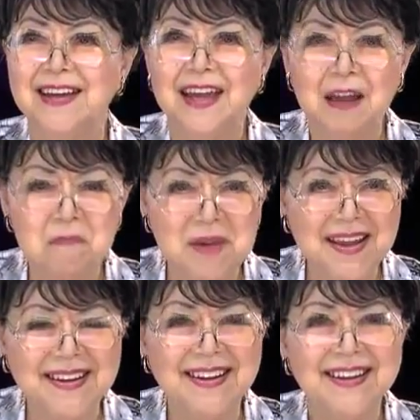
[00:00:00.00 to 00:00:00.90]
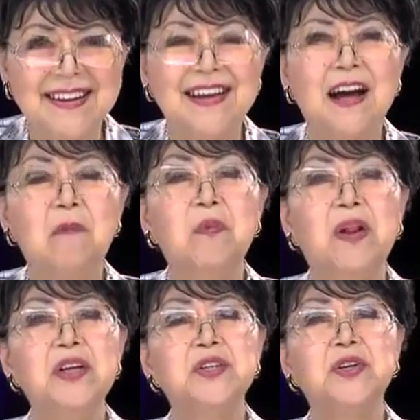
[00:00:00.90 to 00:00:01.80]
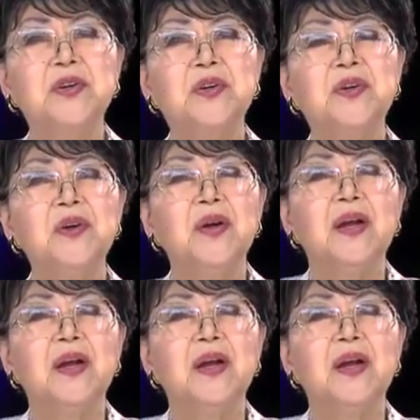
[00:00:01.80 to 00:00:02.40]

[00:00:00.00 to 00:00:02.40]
Amen. God bless you,